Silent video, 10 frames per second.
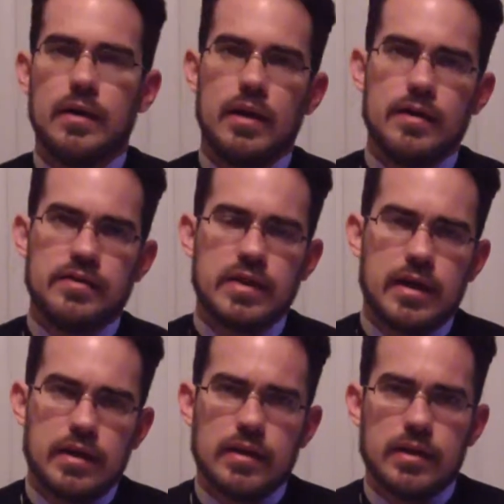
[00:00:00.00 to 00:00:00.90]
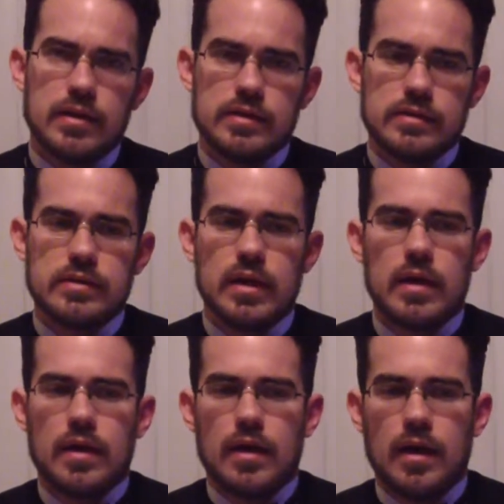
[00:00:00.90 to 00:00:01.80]
And the second is
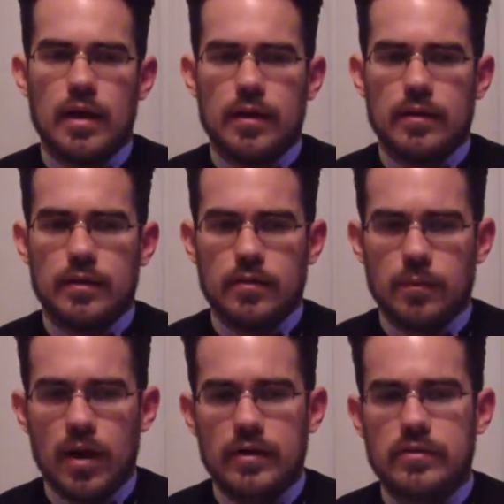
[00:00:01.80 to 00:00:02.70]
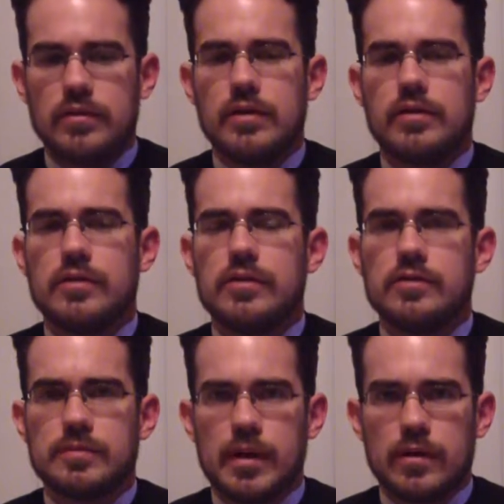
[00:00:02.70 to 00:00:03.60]
to monitor the liquor
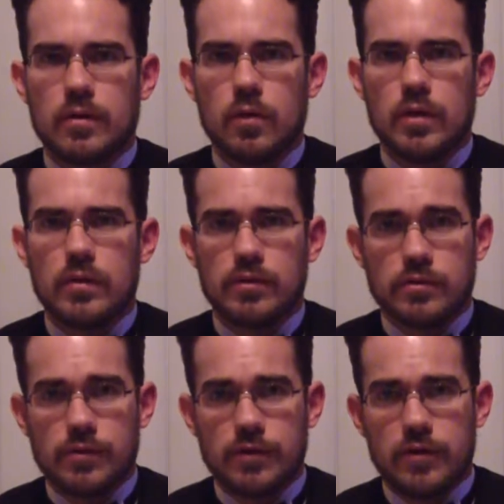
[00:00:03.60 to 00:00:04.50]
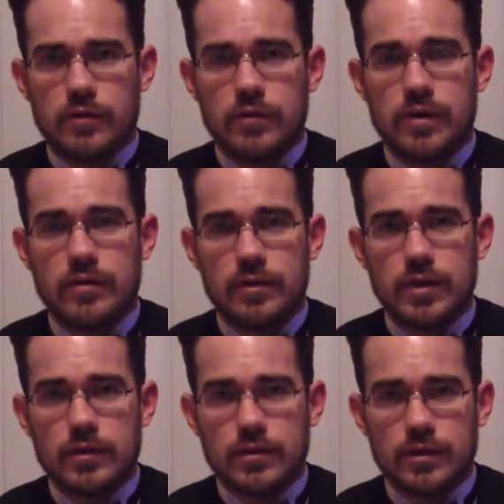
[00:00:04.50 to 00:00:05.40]
use by recording what is referred to as the
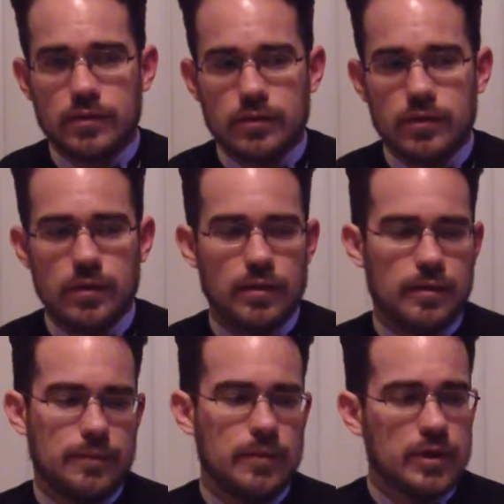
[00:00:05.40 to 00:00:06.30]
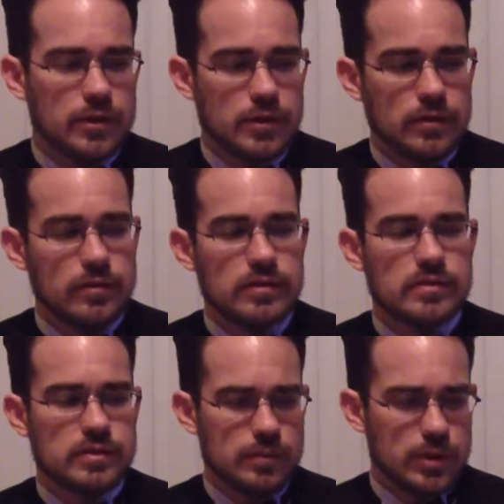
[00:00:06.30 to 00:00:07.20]
liquor yield. Liquor yield
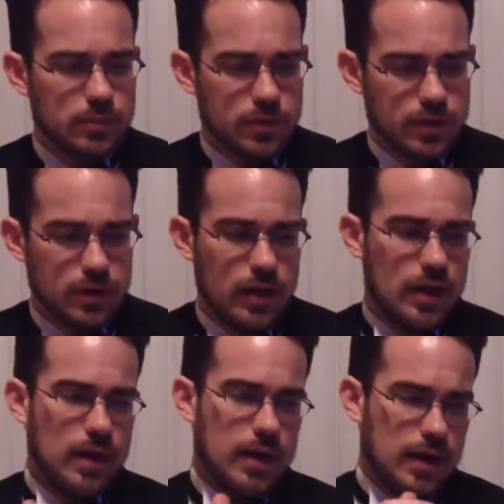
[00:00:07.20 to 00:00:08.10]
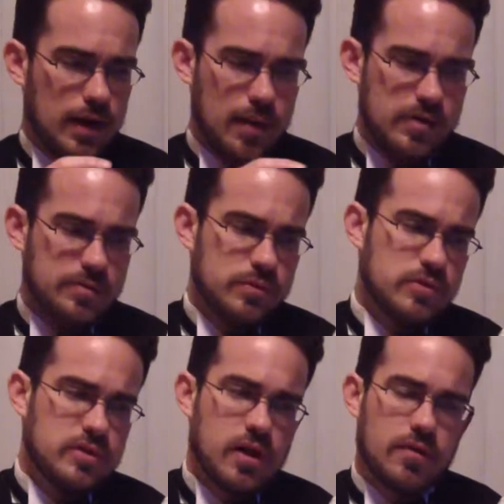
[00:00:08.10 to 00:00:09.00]
is, simply put, how much you
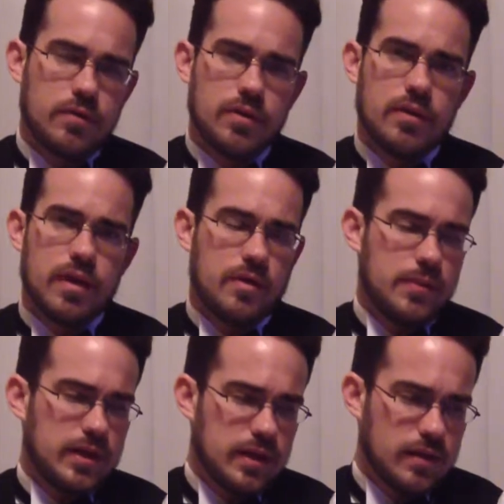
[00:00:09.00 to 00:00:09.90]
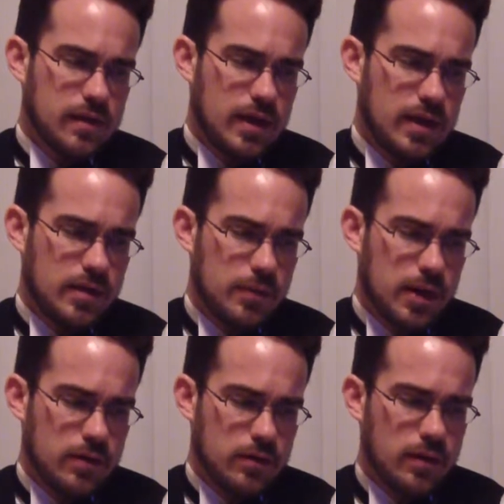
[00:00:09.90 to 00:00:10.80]
start off with at the beginning of the night in a
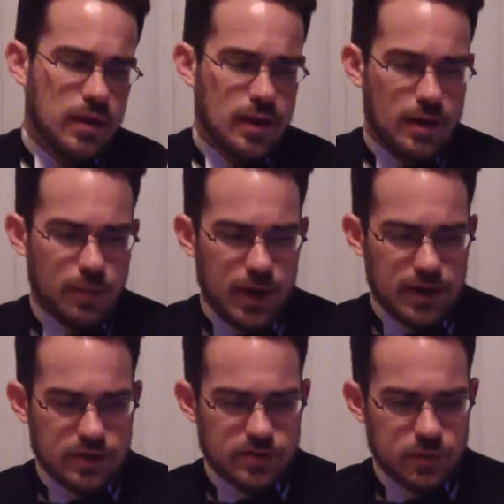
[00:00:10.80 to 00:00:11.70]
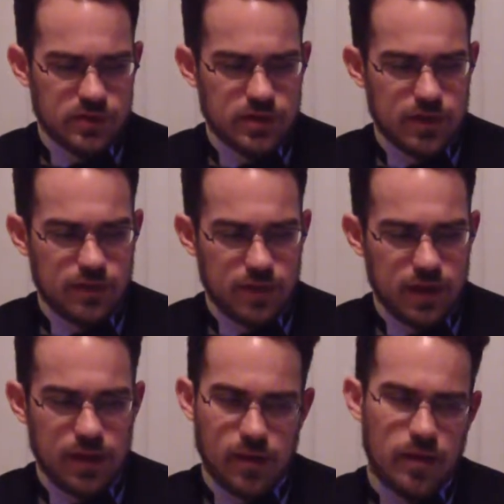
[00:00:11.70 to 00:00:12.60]
bottle minus what's left at the
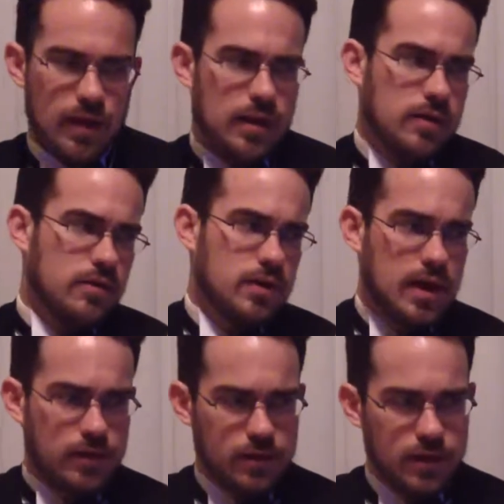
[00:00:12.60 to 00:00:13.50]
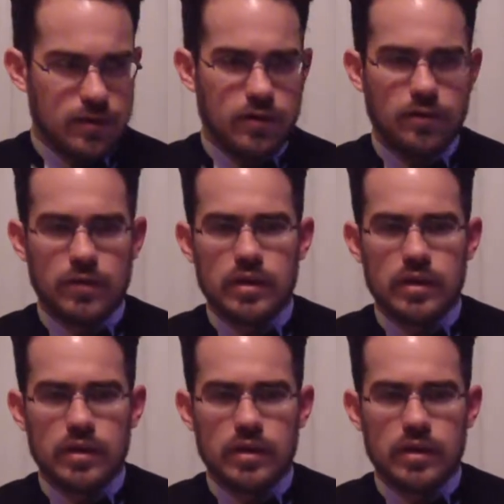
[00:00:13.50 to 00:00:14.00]
end of the night, and you calculate this for